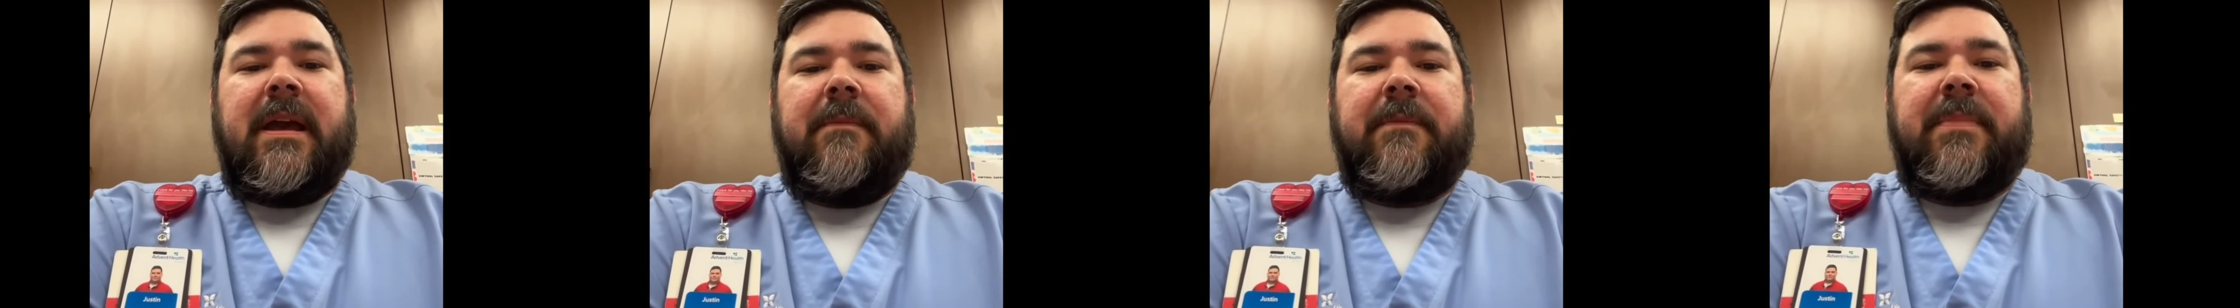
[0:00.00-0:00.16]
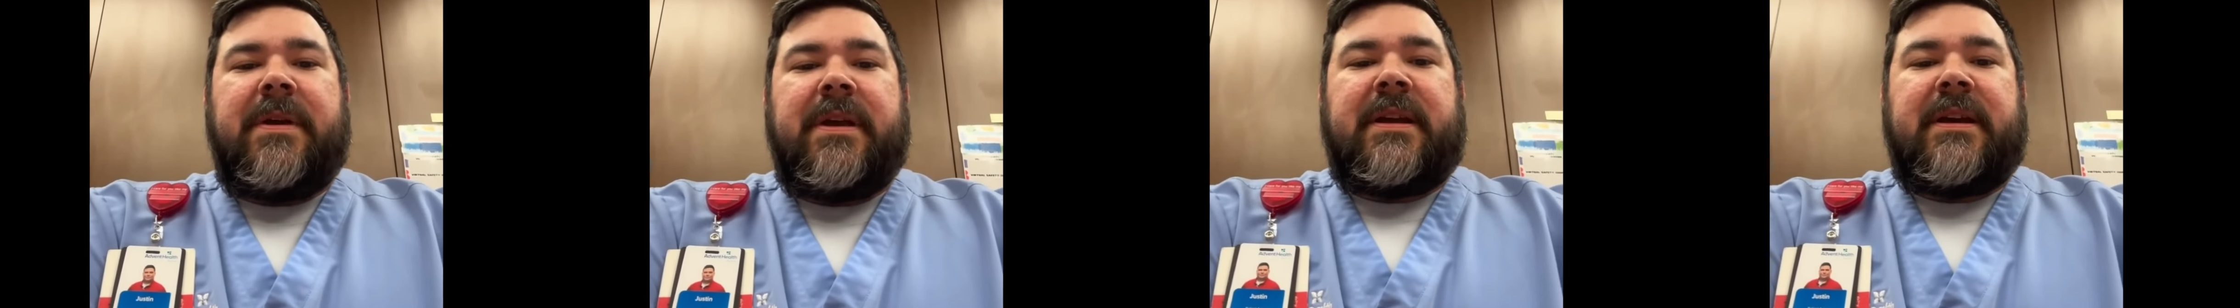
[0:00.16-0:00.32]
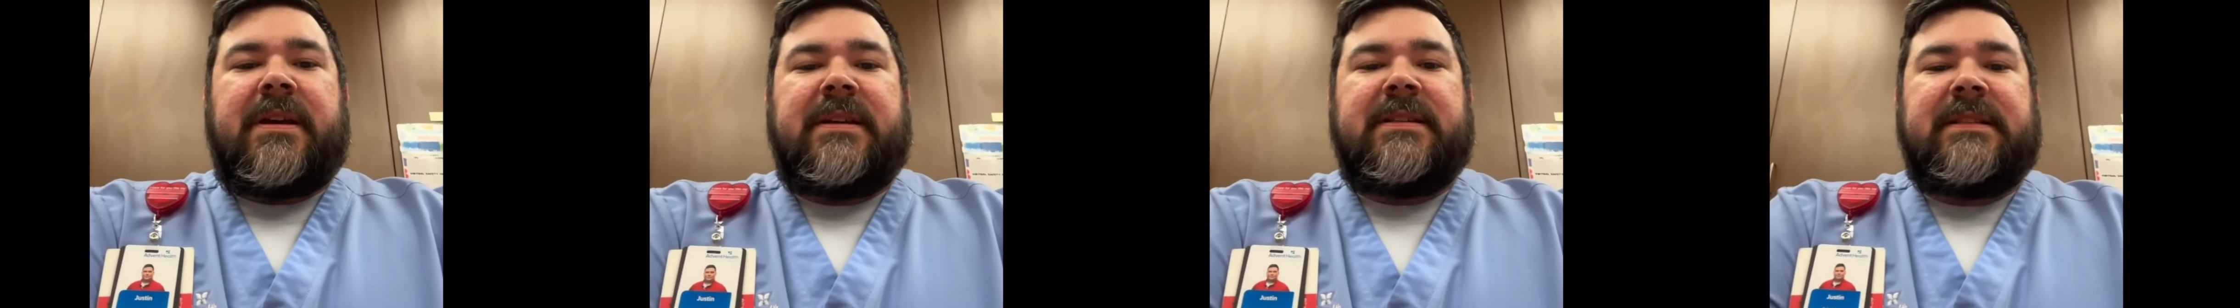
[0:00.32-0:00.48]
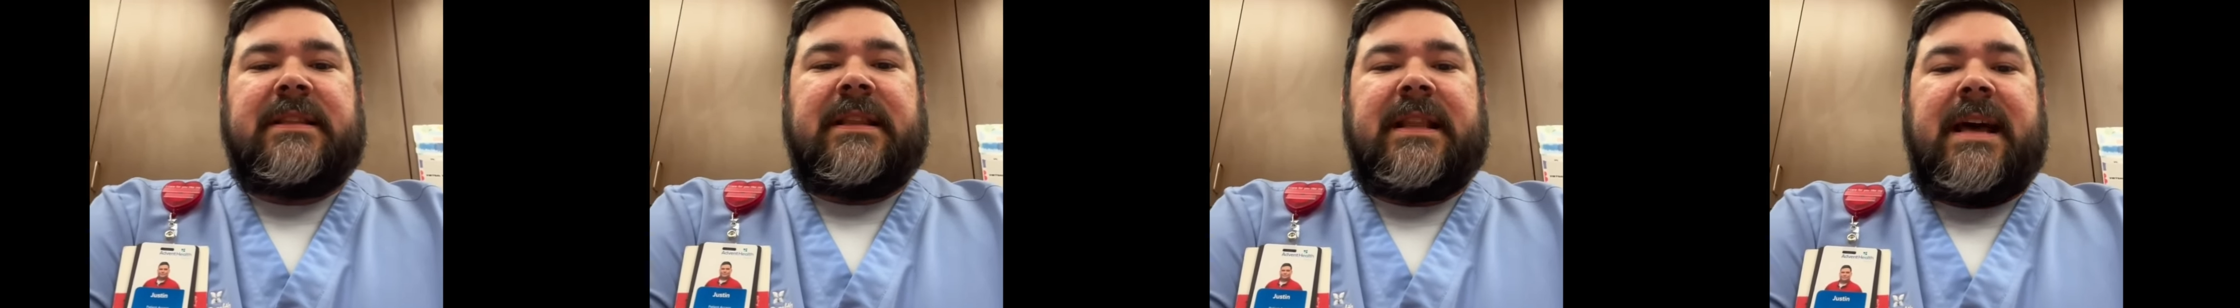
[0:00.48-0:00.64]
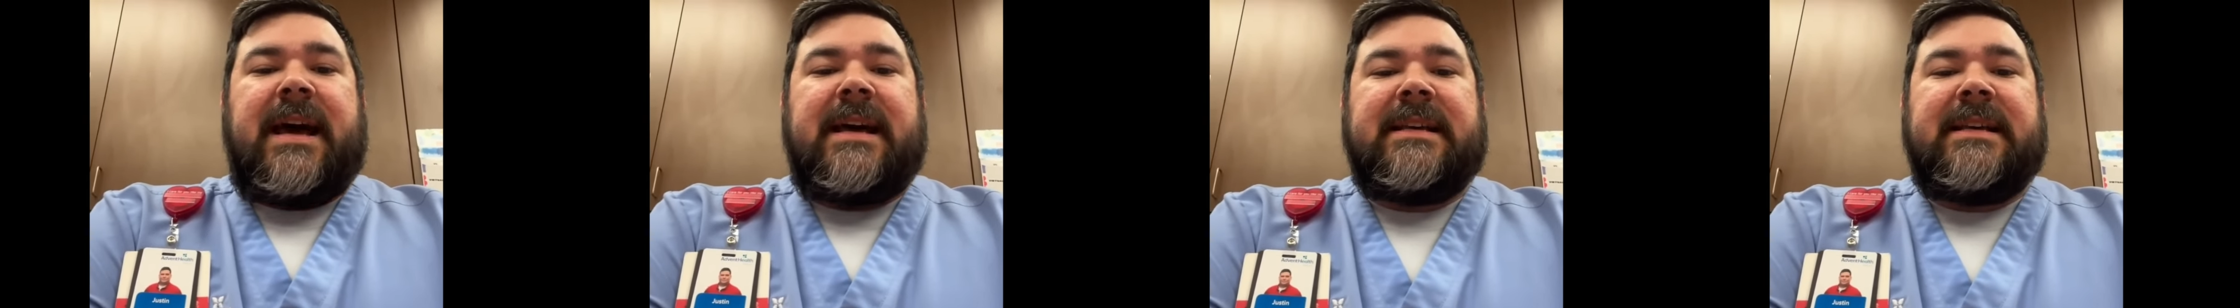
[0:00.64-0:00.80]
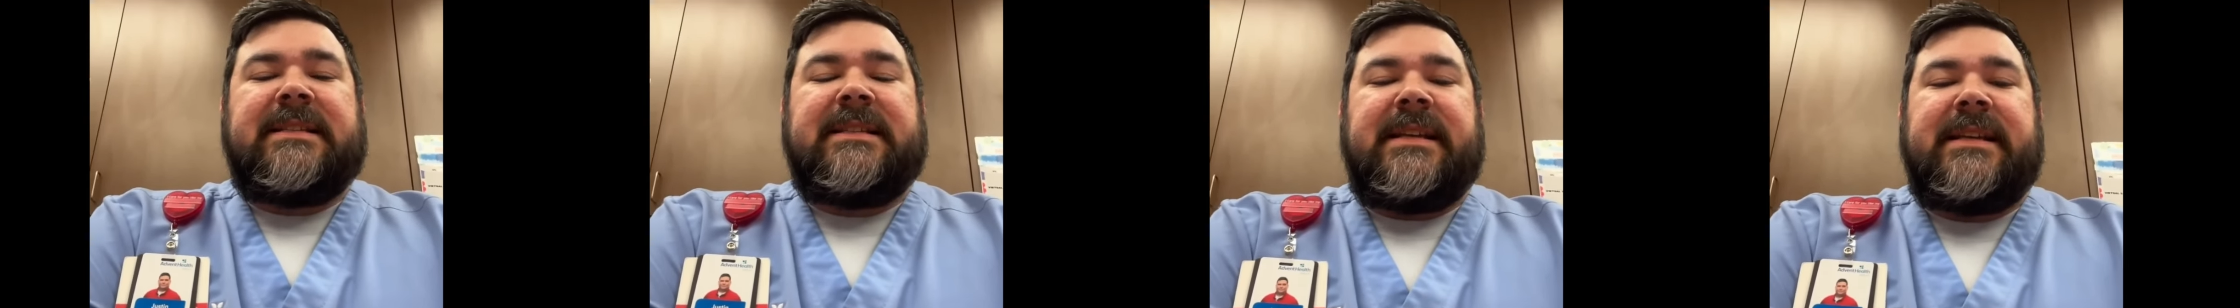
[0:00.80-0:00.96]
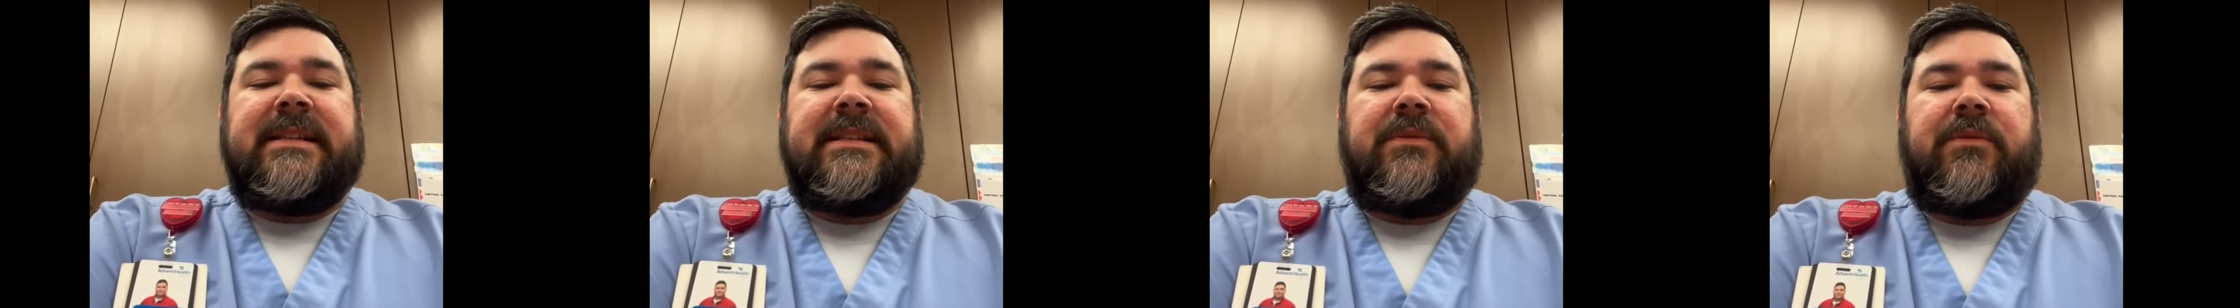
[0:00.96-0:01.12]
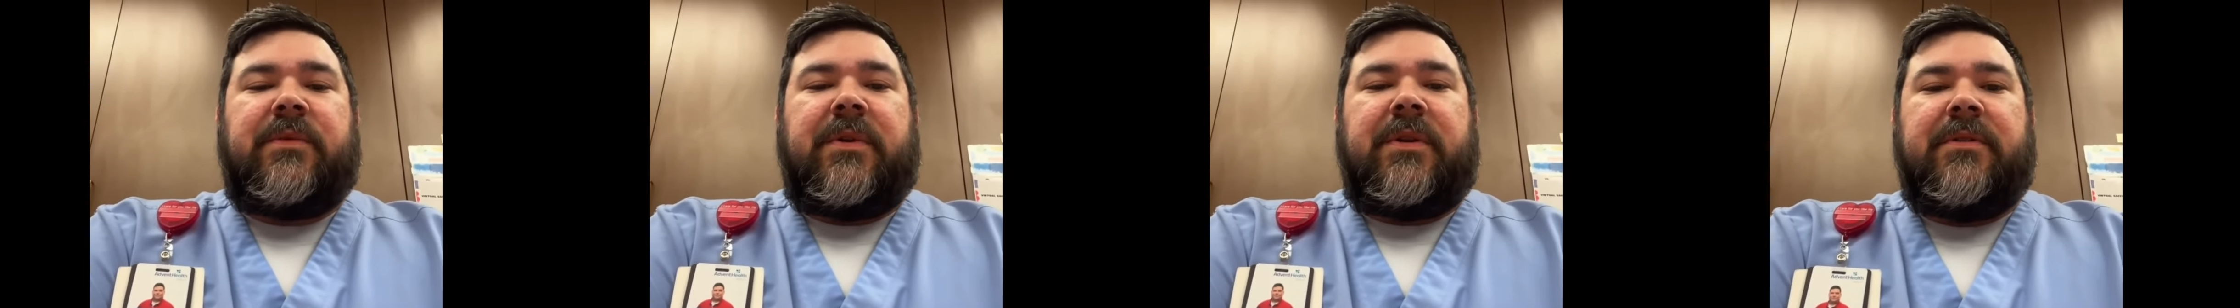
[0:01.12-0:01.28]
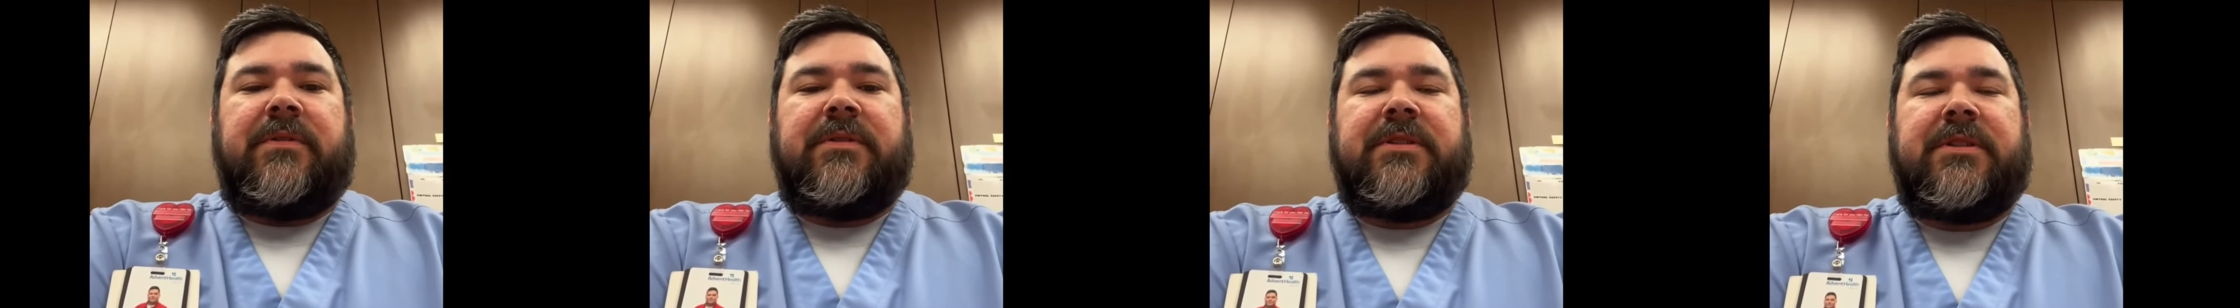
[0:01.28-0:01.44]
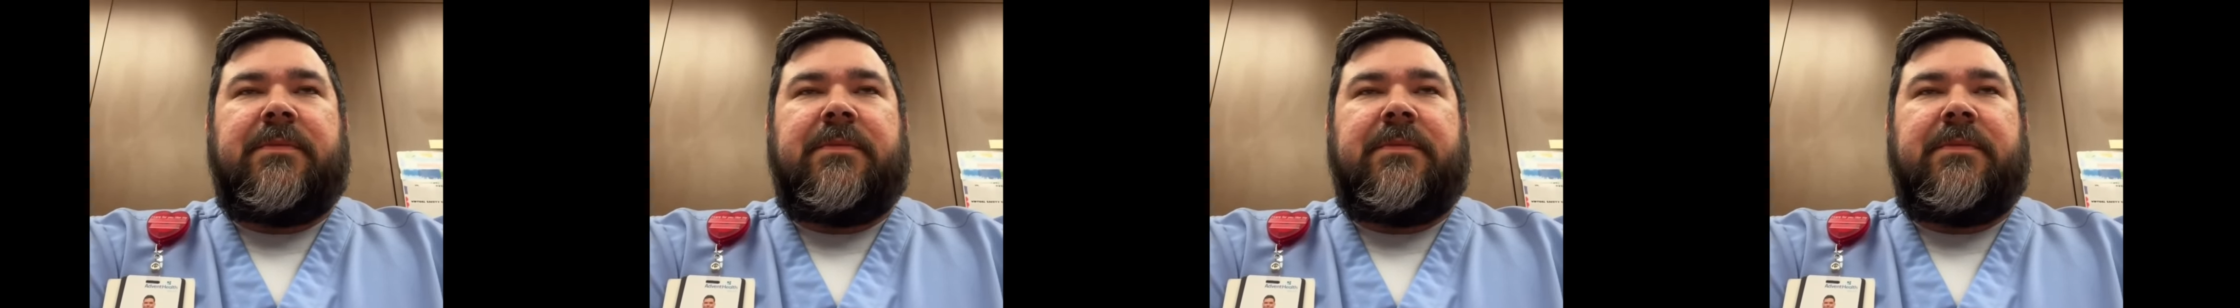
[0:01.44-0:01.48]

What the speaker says: because last season we were